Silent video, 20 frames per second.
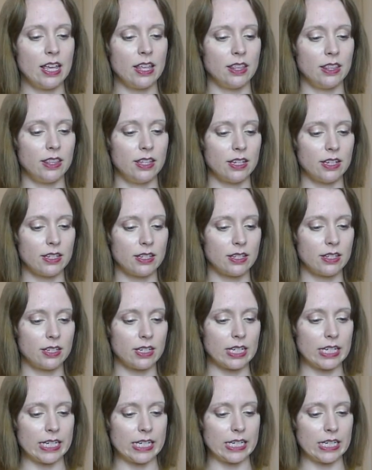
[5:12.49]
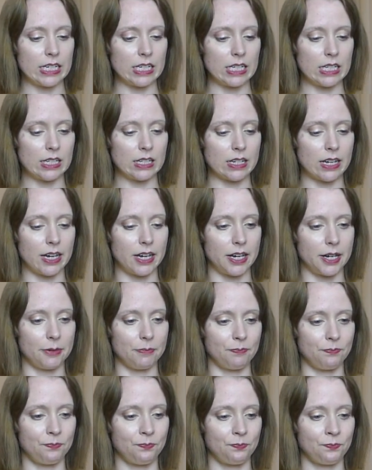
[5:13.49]
this is
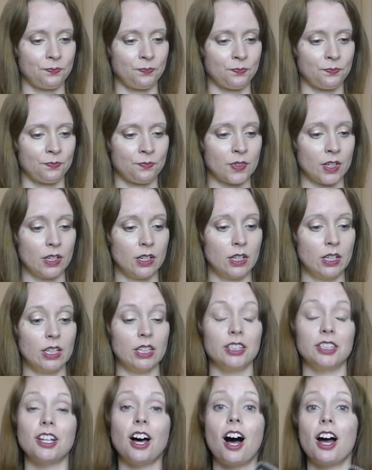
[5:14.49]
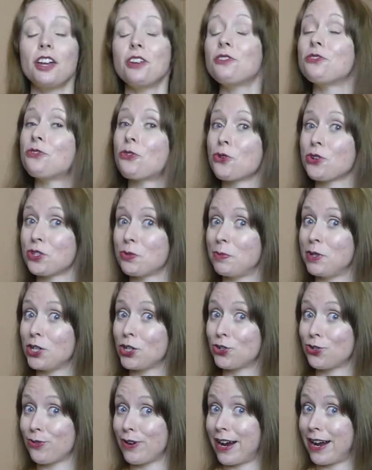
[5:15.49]
law
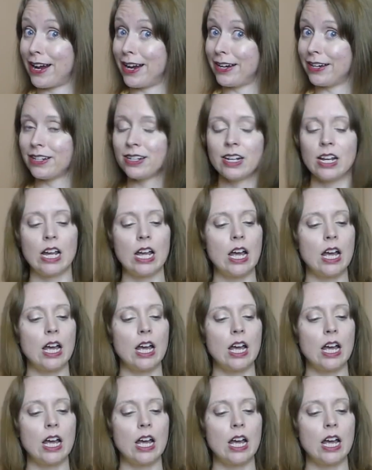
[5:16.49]
enforcement grade